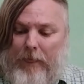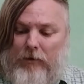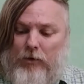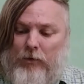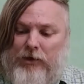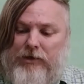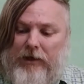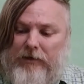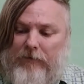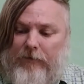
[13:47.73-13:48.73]
You
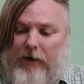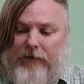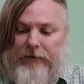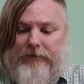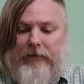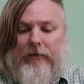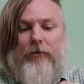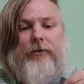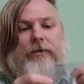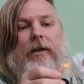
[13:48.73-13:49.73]
identify us,
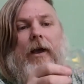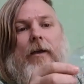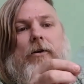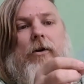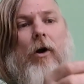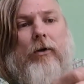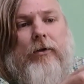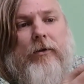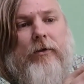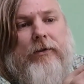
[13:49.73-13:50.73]
you see I cut
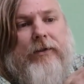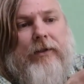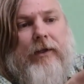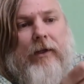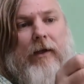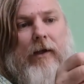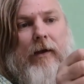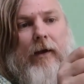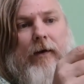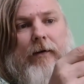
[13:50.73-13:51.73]
the CD,
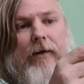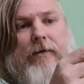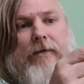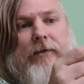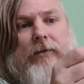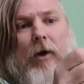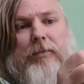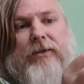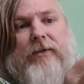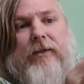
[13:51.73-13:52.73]
and there is a
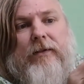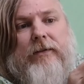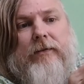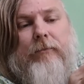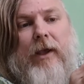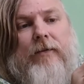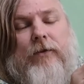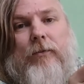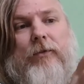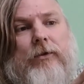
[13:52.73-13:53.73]
substance made
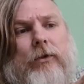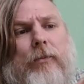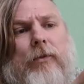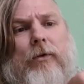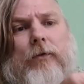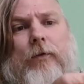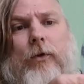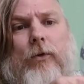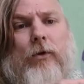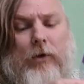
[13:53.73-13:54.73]
from some
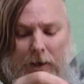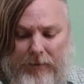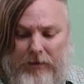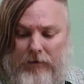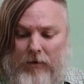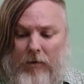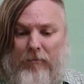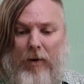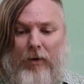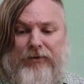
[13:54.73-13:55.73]
few chemical
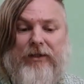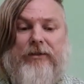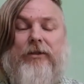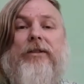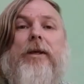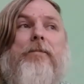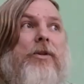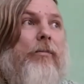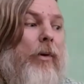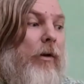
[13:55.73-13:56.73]
compounds that's
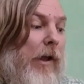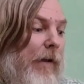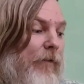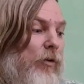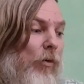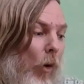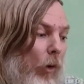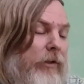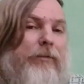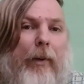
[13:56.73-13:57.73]
susceptible to
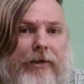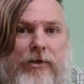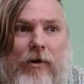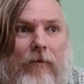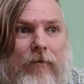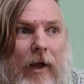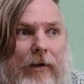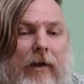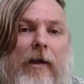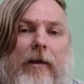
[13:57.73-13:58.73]
all spectra of
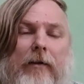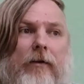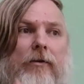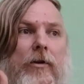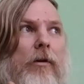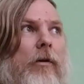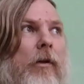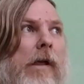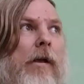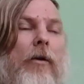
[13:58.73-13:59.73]
light,
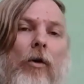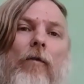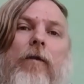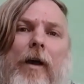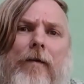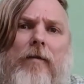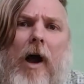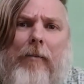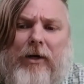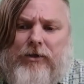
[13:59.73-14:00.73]
Rockwave
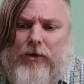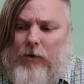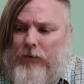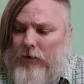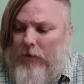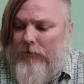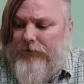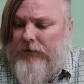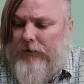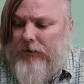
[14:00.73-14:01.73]
gamma tone
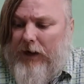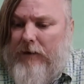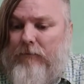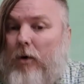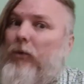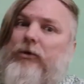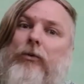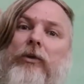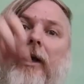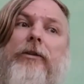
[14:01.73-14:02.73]
of the rainbow.
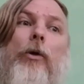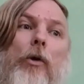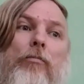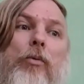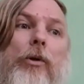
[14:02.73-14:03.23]
So that's how you